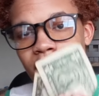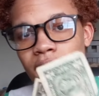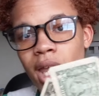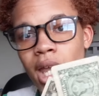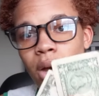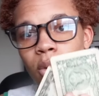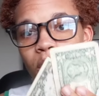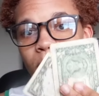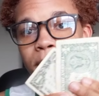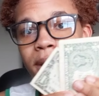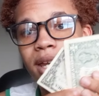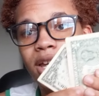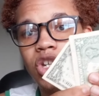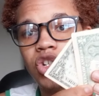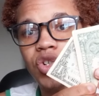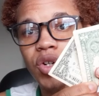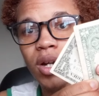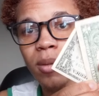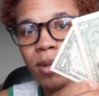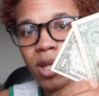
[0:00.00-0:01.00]
It would be
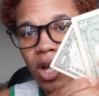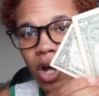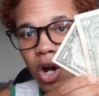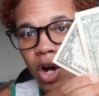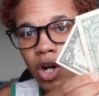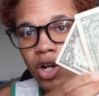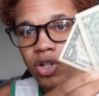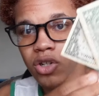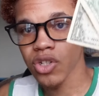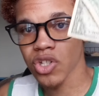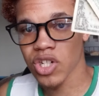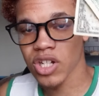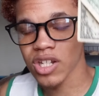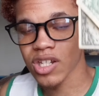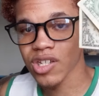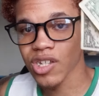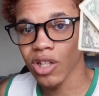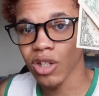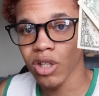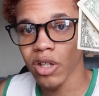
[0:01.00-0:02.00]
extremely hard
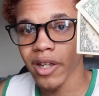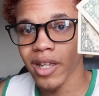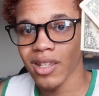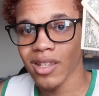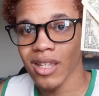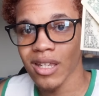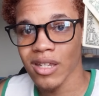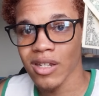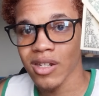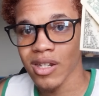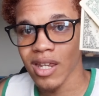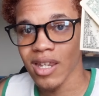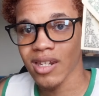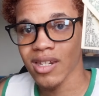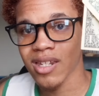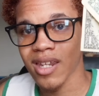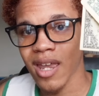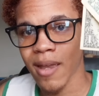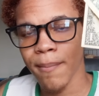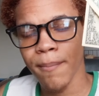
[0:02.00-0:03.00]
just to look at this
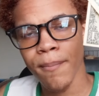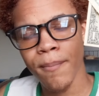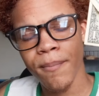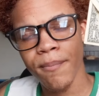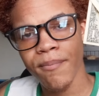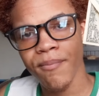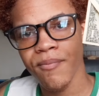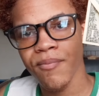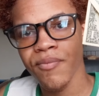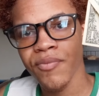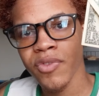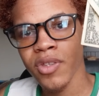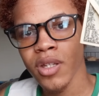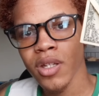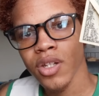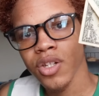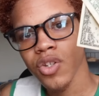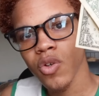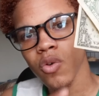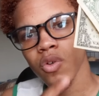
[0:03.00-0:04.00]
and say,
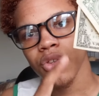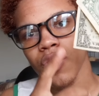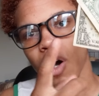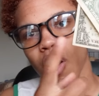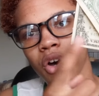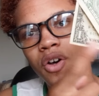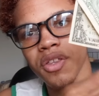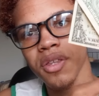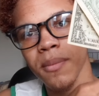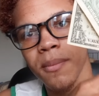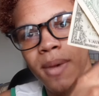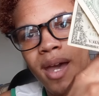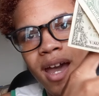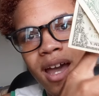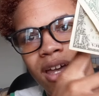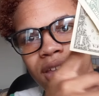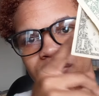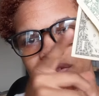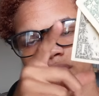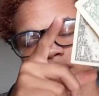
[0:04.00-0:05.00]
do all the
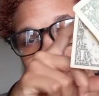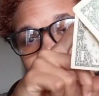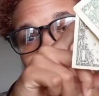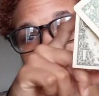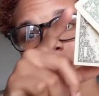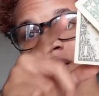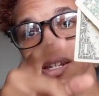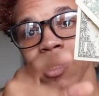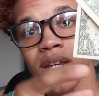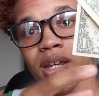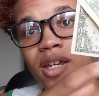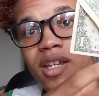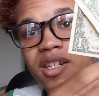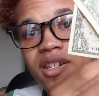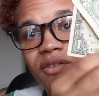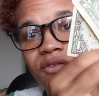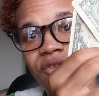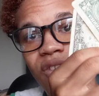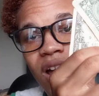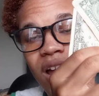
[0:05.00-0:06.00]
math needed
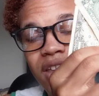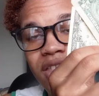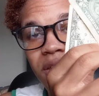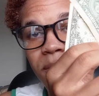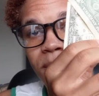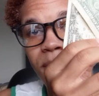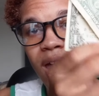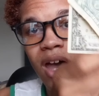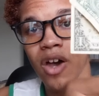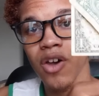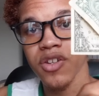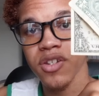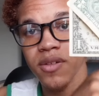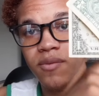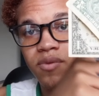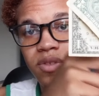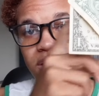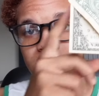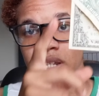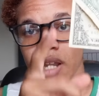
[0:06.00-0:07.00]
to find the bounds
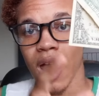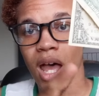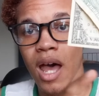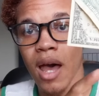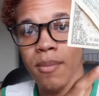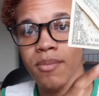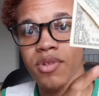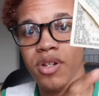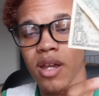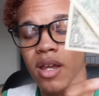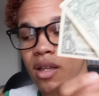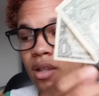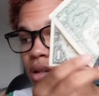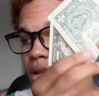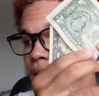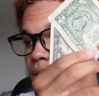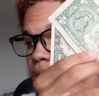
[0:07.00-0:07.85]
of this object.